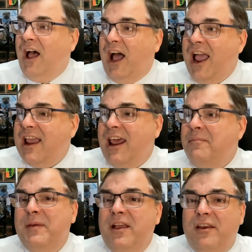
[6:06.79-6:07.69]
I got
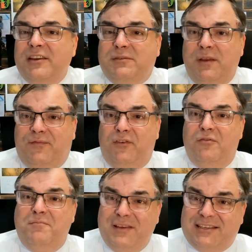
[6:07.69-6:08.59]
to be honest with
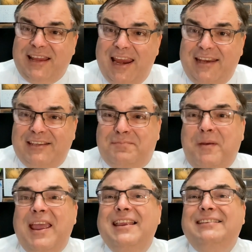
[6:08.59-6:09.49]
you, Mercedes
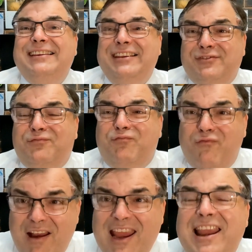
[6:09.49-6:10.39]
Benz is
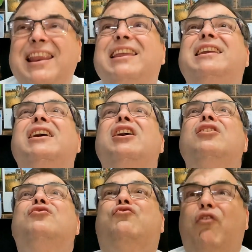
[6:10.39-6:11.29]
really
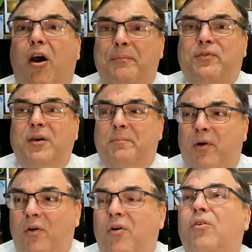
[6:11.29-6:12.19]
dropped the
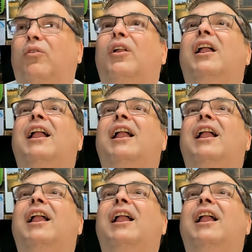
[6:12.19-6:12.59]
ball.